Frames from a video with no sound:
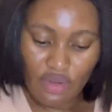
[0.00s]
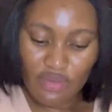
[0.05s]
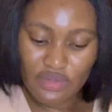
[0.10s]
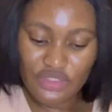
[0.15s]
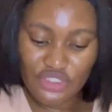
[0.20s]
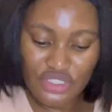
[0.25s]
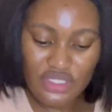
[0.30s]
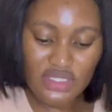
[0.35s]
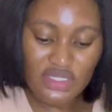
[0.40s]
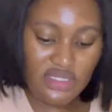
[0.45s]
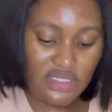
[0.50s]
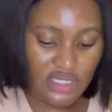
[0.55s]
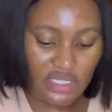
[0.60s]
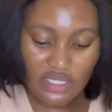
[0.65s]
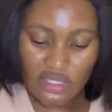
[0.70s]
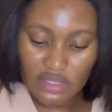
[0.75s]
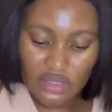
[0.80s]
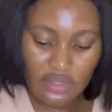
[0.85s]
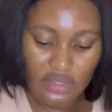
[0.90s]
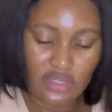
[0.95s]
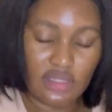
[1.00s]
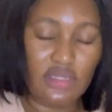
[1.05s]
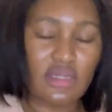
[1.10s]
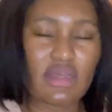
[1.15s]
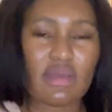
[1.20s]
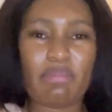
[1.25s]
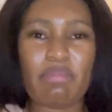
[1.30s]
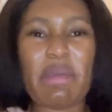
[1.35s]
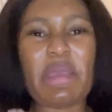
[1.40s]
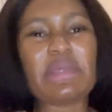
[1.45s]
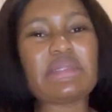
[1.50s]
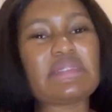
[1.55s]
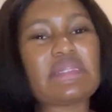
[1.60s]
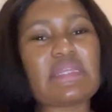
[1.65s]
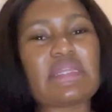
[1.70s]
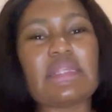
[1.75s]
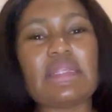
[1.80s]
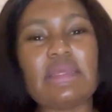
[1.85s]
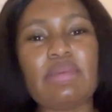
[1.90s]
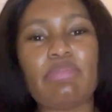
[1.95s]
just
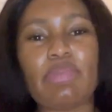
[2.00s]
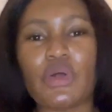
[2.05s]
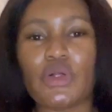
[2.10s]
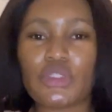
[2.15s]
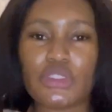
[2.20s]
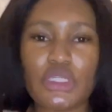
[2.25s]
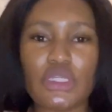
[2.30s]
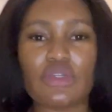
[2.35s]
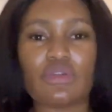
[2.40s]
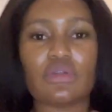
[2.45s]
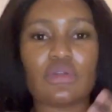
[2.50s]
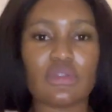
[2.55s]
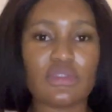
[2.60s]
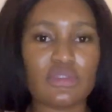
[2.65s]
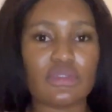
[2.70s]
basically building